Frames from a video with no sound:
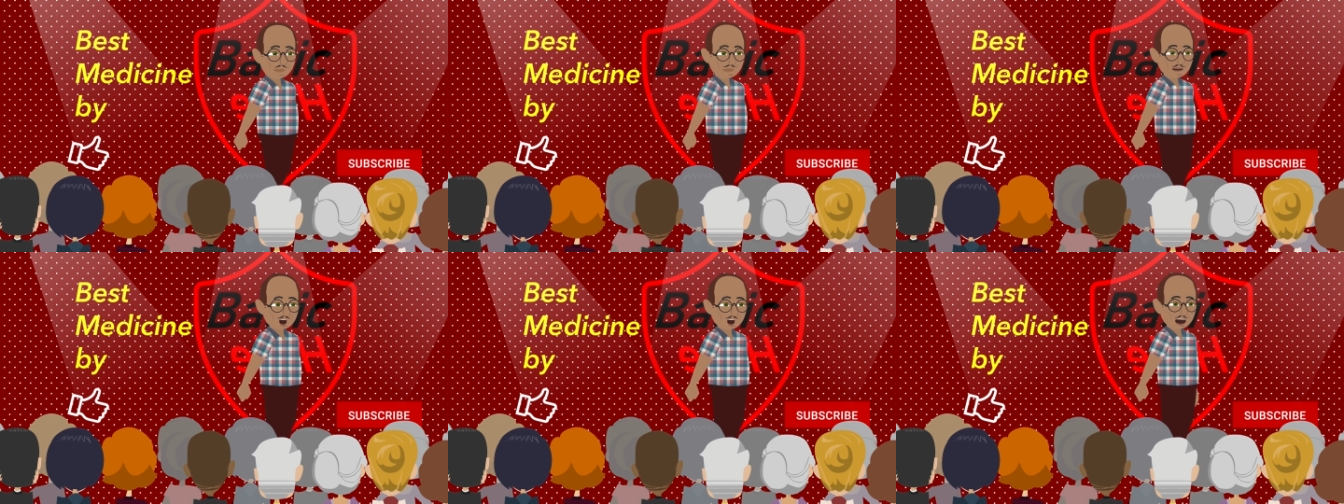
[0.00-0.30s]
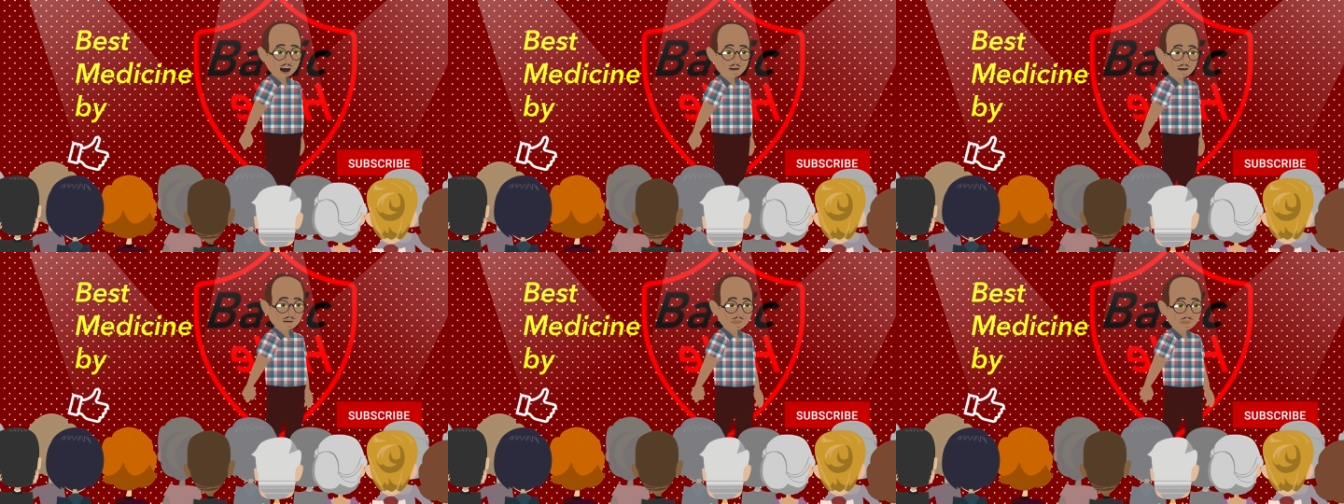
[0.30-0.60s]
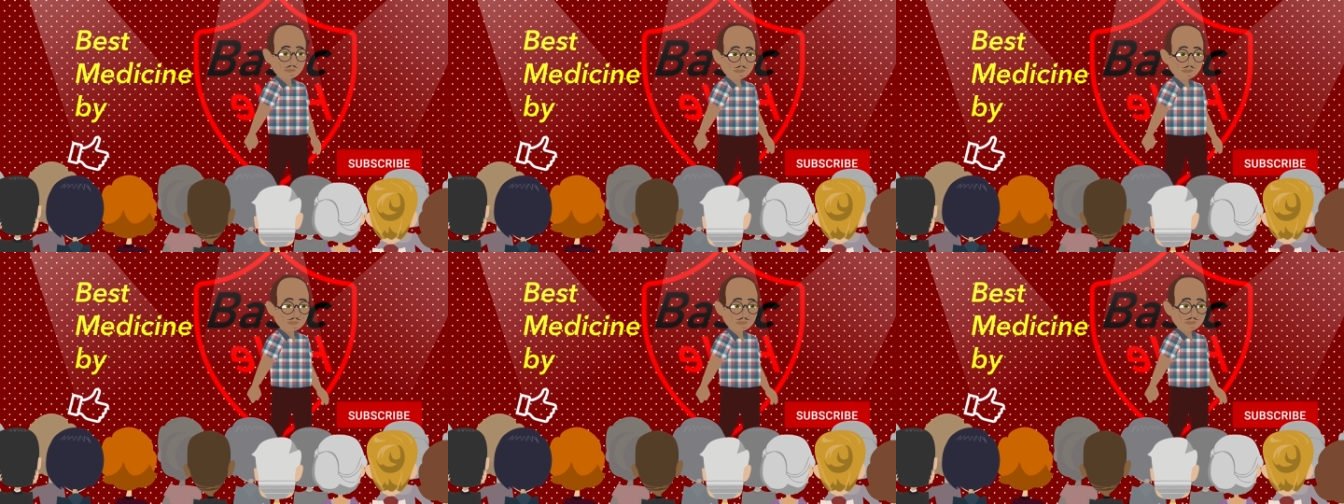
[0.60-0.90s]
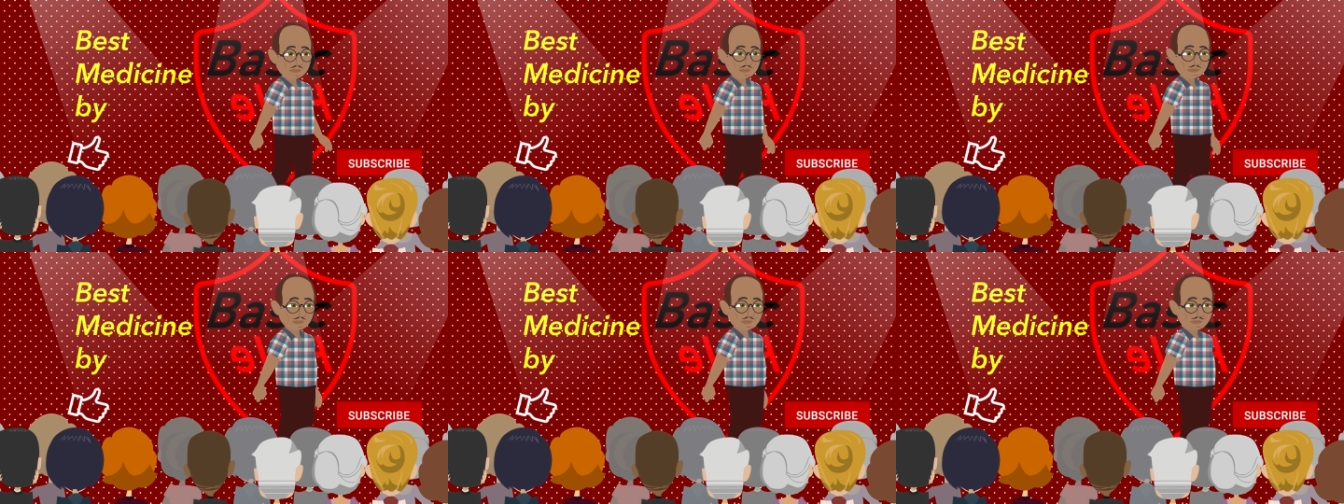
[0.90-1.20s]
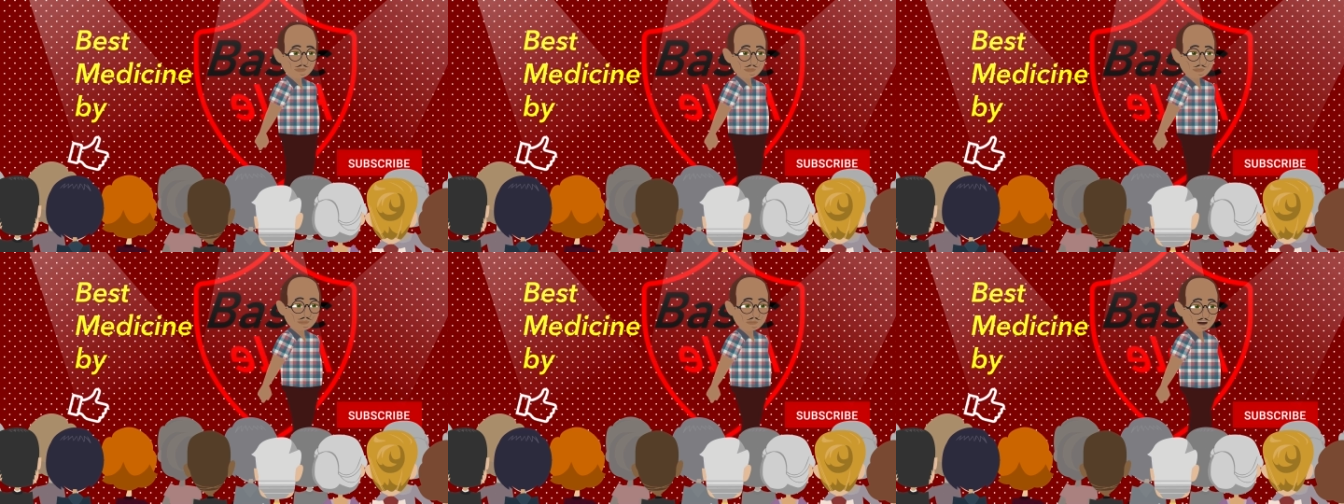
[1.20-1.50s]
And if,
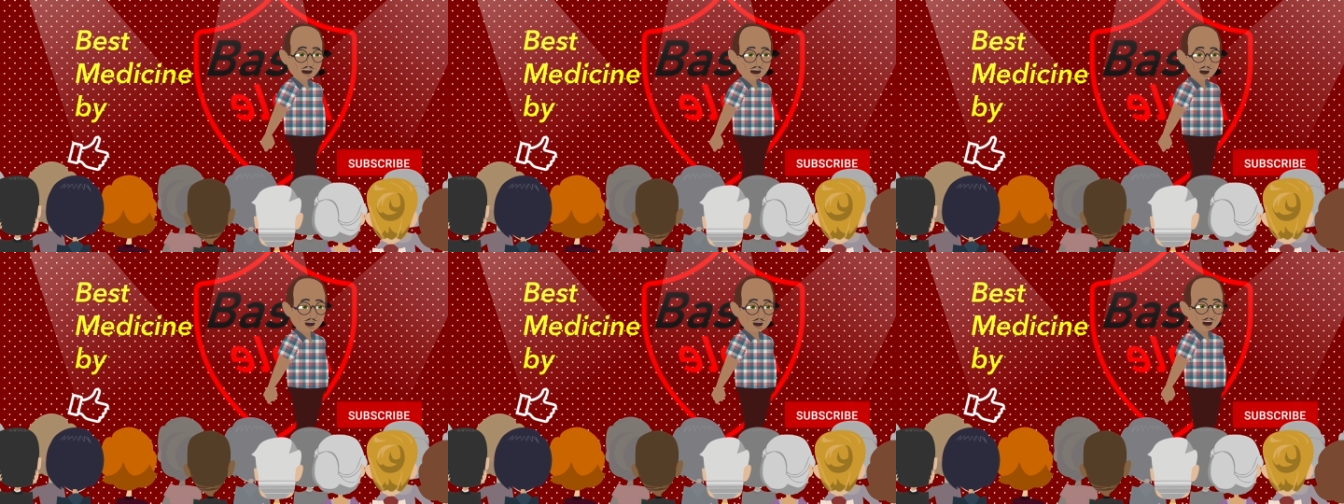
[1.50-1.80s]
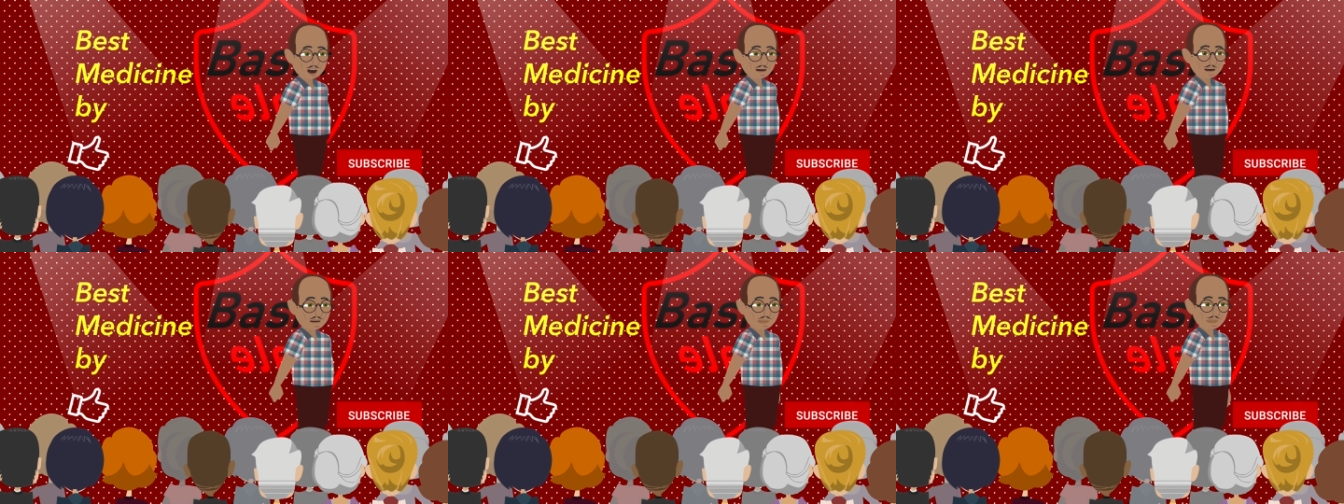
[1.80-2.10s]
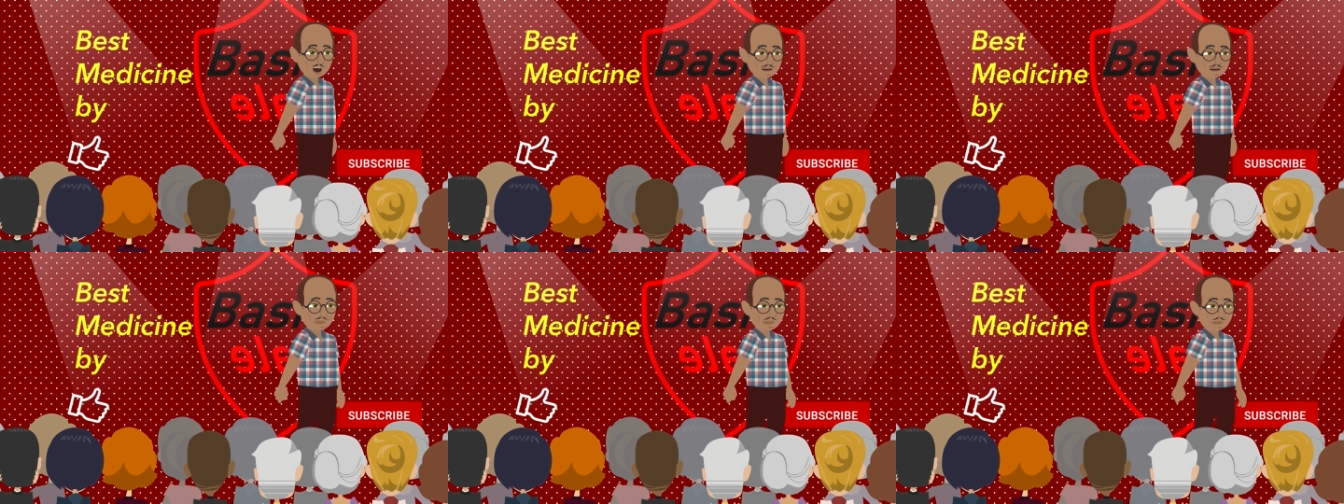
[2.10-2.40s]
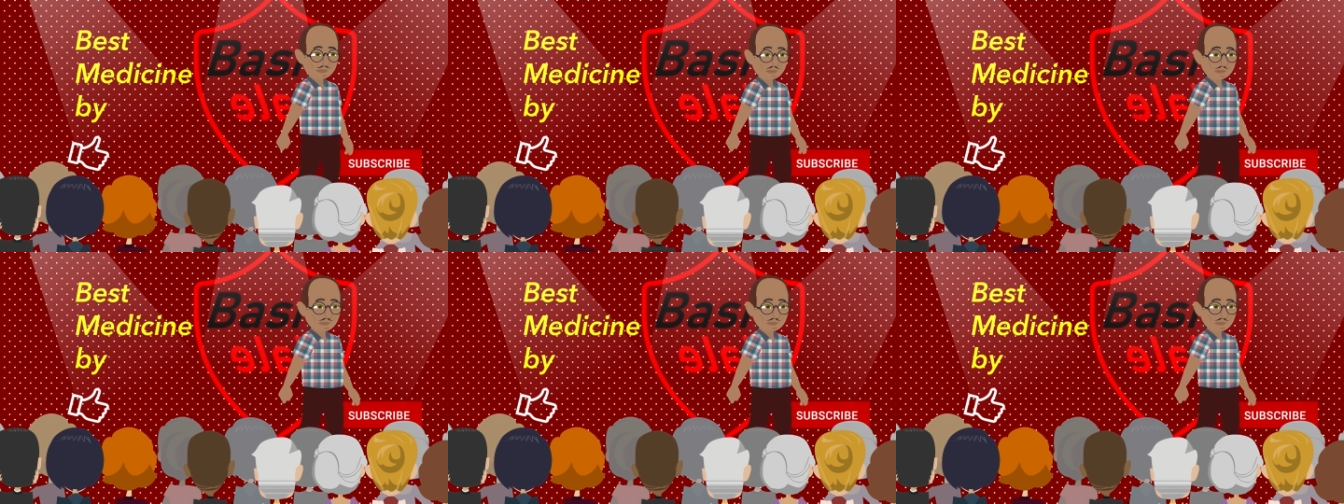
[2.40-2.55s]
only if,